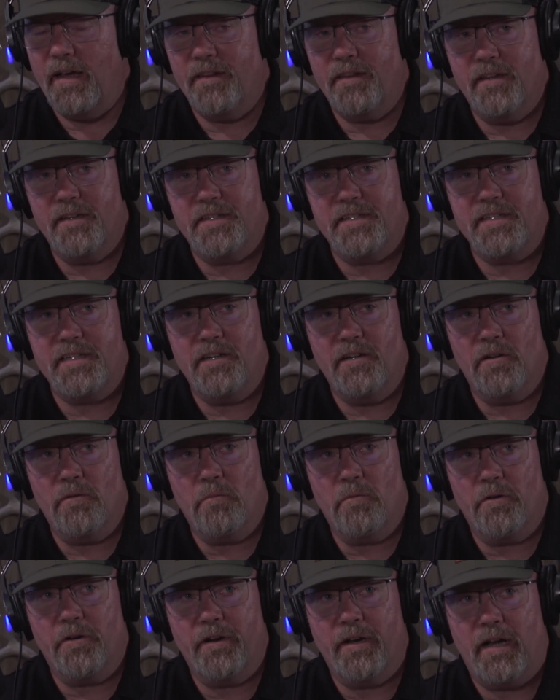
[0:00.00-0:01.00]
And the deer
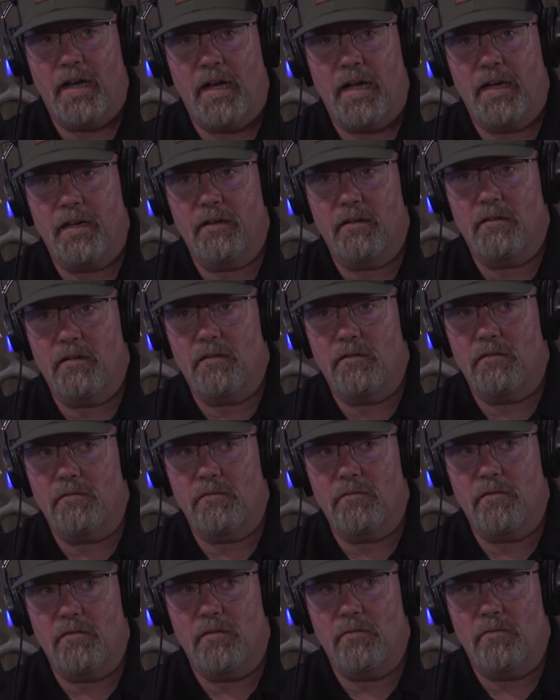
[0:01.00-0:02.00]
were not
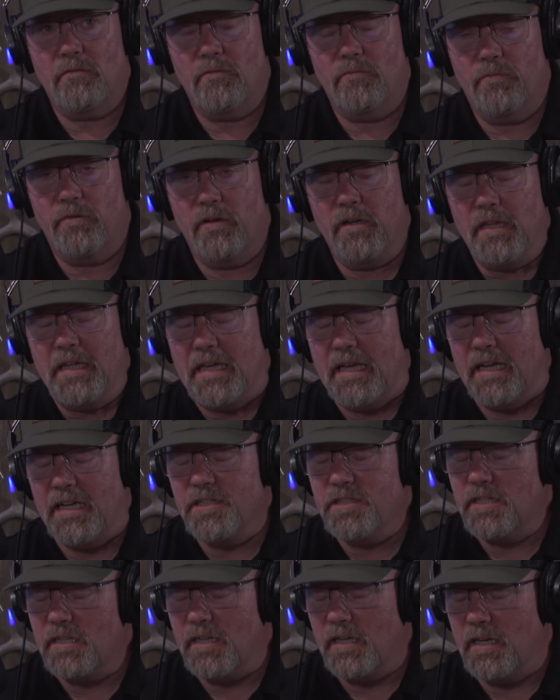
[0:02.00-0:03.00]
really
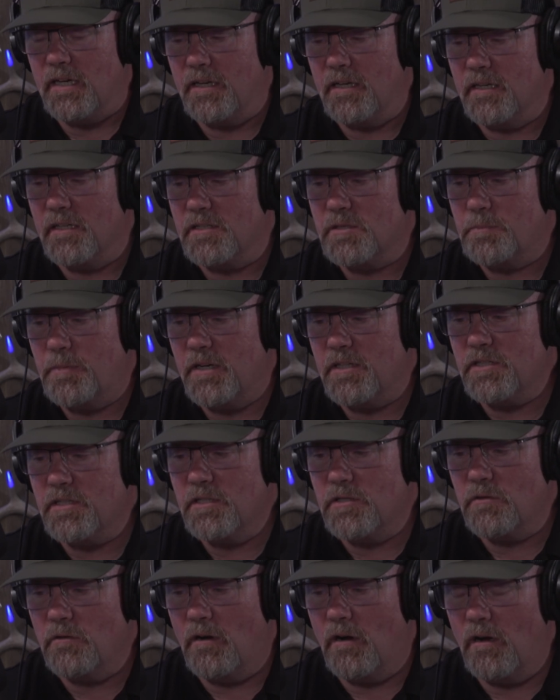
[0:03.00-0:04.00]
educated, especially
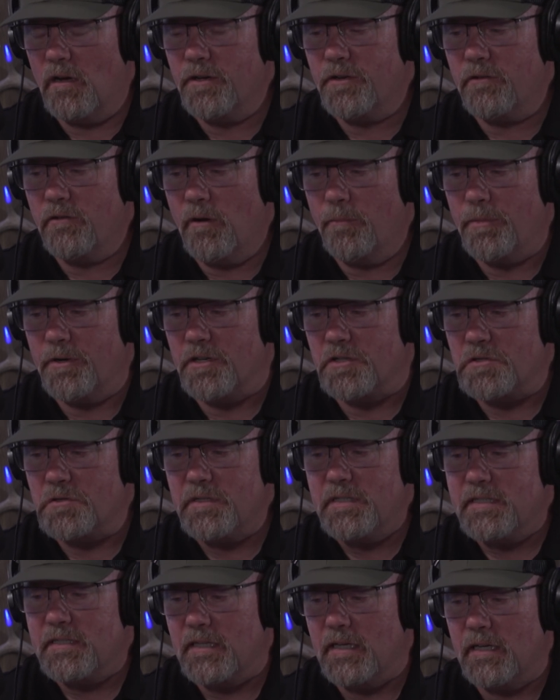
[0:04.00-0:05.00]
to a hunter up in a
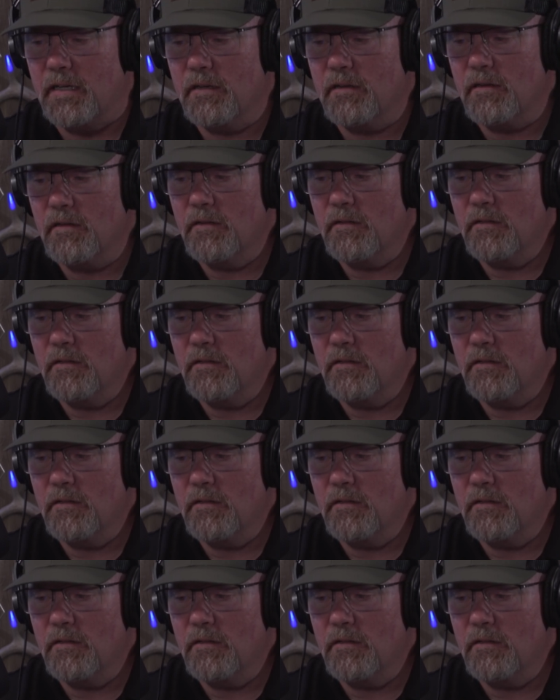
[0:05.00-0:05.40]
tree stand.